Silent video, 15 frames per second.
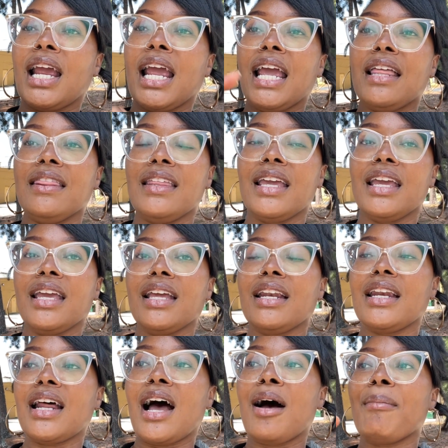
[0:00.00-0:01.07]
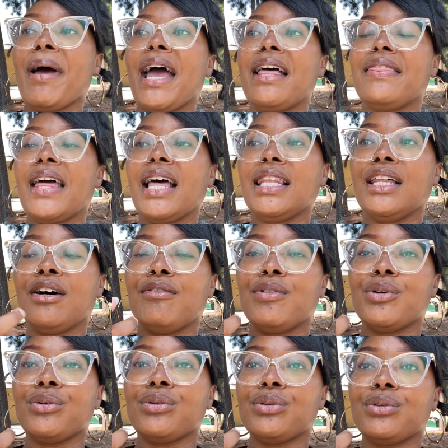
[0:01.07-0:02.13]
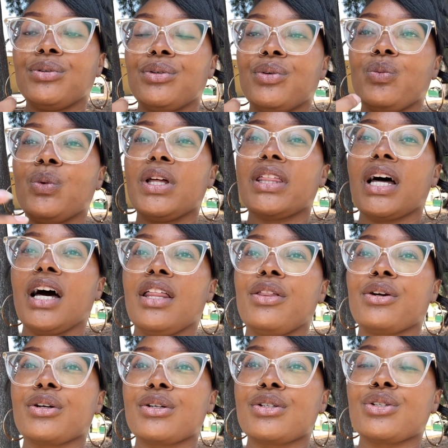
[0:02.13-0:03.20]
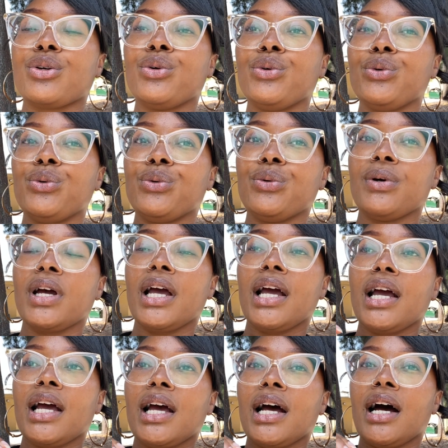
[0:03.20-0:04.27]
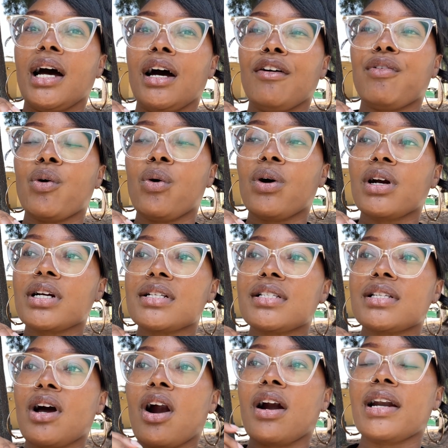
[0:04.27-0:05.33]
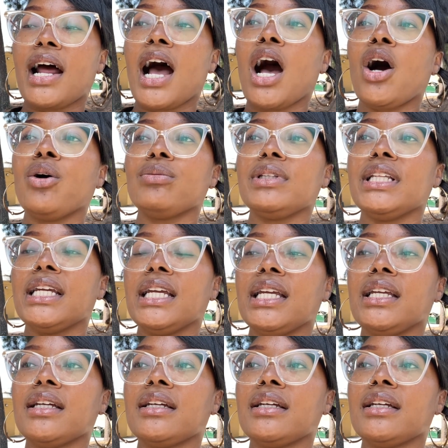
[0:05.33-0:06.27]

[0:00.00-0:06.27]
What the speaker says: And then I'm at that level with others who, of course, are not only